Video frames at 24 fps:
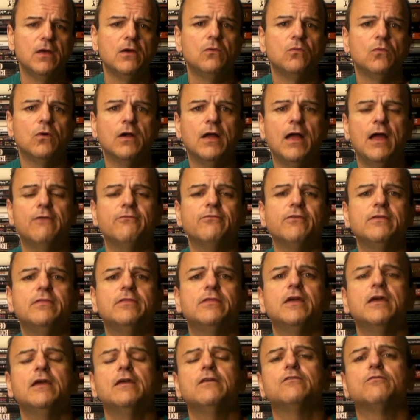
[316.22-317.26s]
where
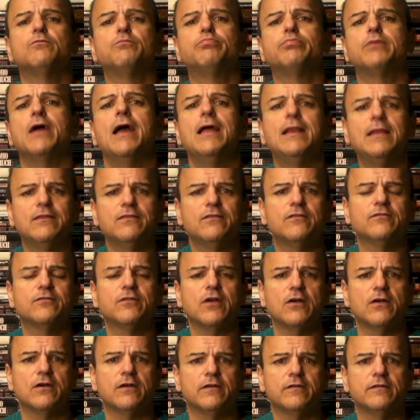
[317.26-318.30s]
everything is bred in
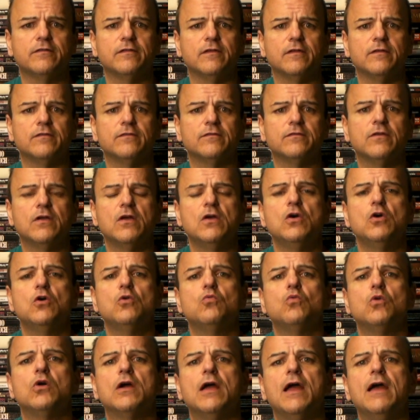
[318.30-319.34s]
circuses,
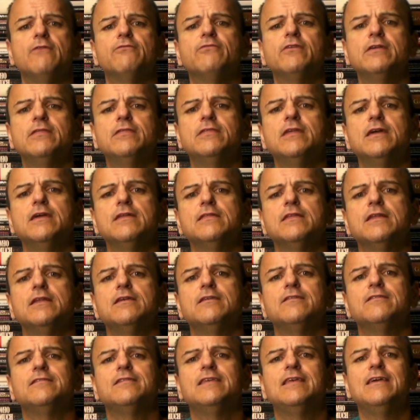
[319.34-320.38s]
where everything that
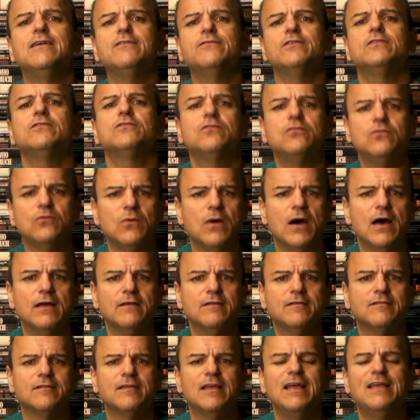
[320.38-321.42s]
is given to
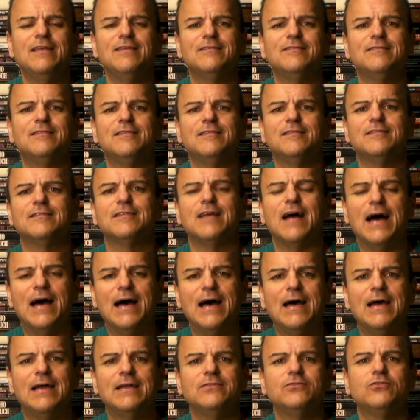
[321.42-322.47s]
us is
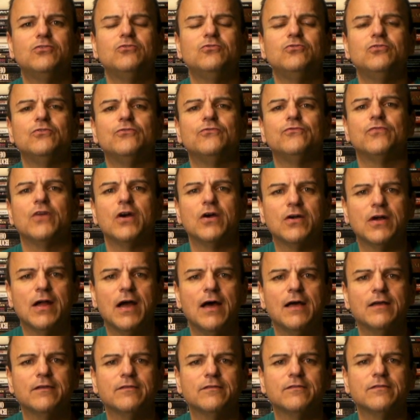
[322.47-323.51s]
designed to divert
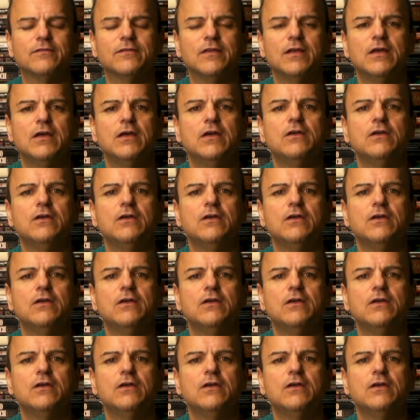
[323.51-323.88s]
us,